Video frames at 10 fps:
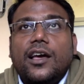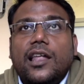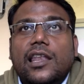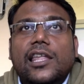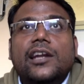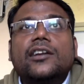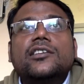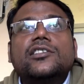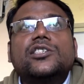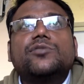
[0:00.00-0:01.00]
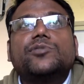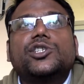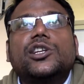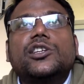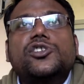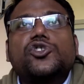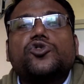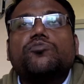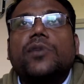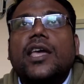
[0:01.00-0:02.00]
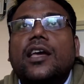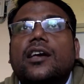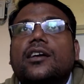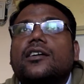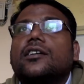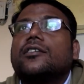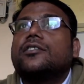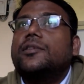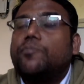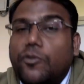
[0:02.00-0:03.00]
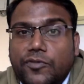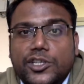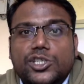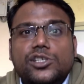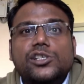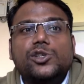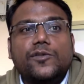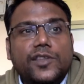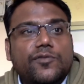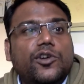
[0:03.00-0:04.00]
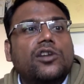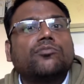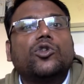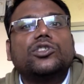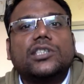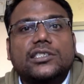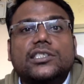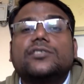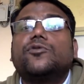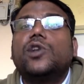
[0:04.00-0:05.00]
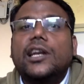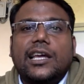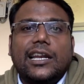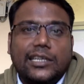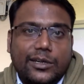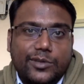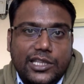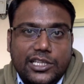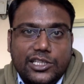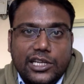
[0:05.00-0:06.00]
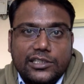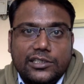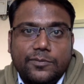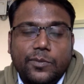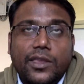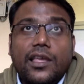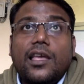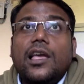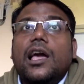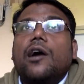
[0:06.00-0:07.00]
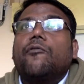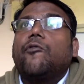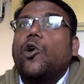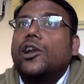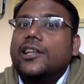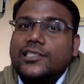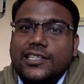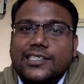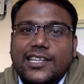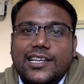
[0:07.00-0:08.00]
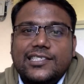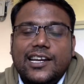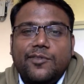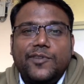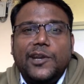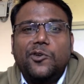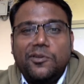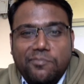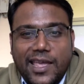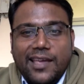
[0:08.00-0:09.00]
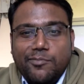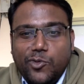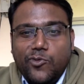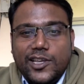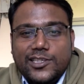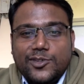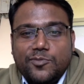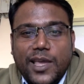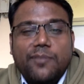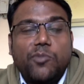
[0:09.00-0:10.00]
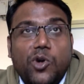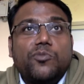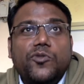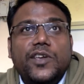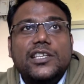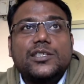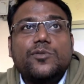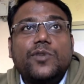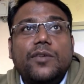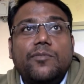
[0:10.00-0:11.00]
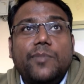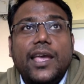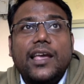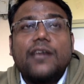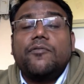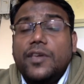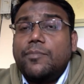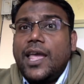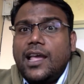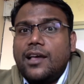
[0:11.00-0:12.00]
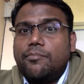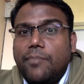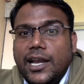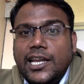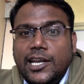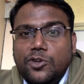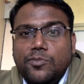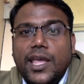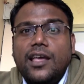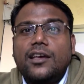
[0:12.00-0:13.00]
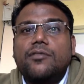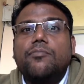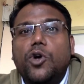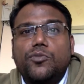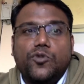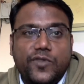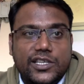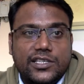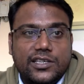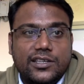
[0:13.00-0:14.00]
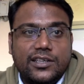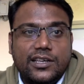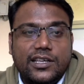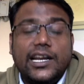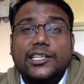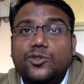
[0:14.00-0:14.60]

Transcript: LinkedIn's mission is to make the professionals of the world more successful and connected with each other. Walt Disney says that we don't make movies to make more movies. We make money to make more movies, right?